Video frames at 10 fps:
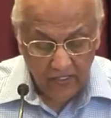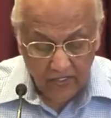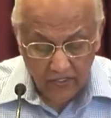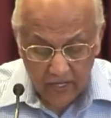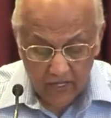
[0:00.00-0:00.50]

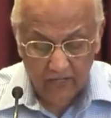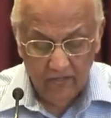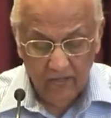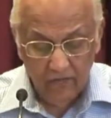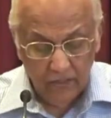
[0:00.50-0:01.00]
Jesus said
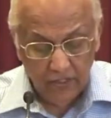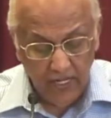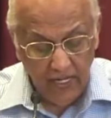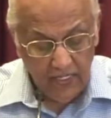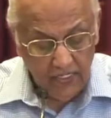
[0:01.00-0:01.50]
in verse
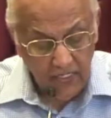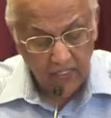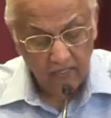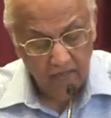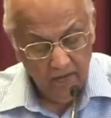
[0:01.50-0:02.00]

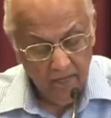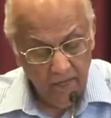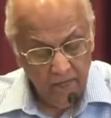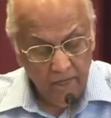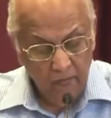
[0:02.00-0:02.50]
18,
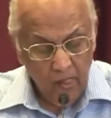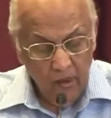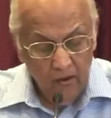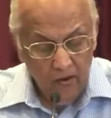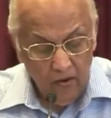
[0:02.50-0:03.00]

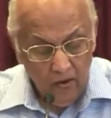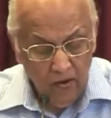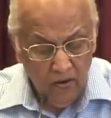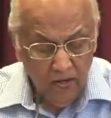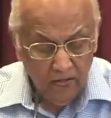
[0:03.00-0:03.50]

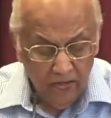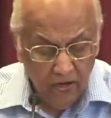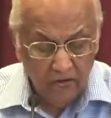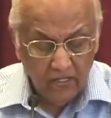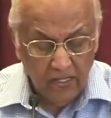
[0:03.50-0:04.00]
all
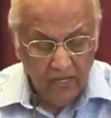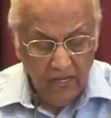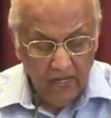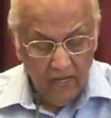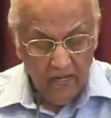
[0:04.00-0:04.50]

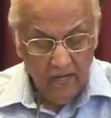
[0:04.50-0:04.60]
authority